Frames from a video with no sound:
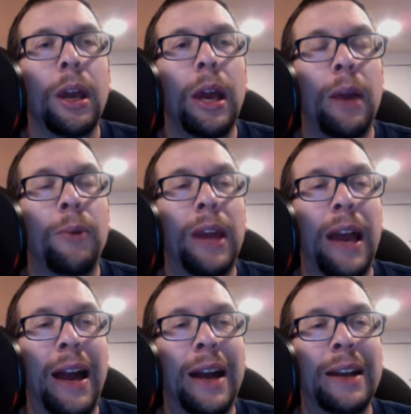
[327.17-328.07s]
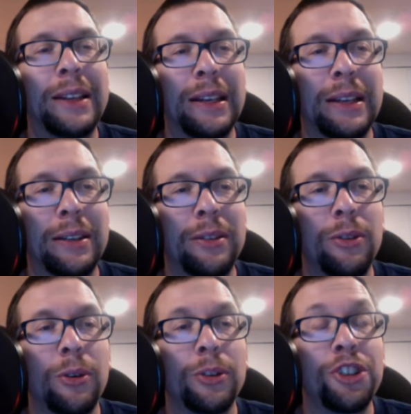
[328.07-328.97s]
and we add in
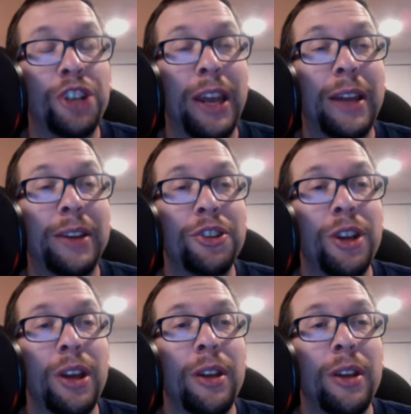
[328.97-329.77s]
or change